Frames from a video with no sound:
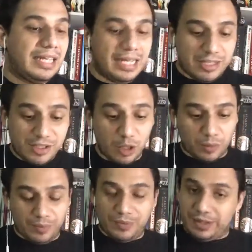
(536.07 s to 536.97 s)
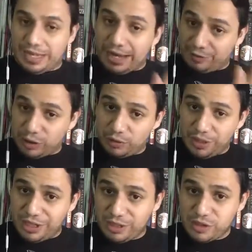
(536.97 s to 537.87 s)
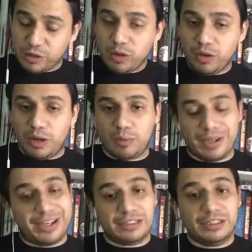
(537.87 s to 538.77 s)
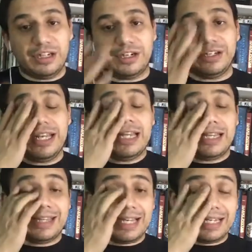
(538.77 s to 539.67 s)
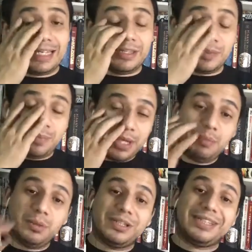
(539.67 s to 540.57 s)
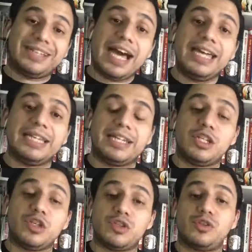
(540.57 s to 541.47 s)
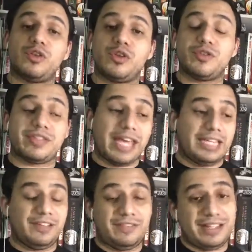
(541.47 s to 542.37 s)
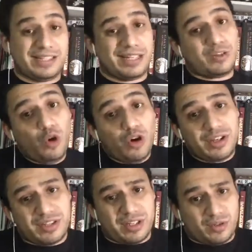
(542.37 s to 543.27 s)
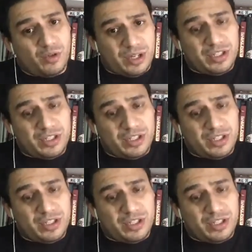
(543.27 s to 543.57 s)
So, after reading the story, we can learn that the people in Thailand used to use elephants as horses or as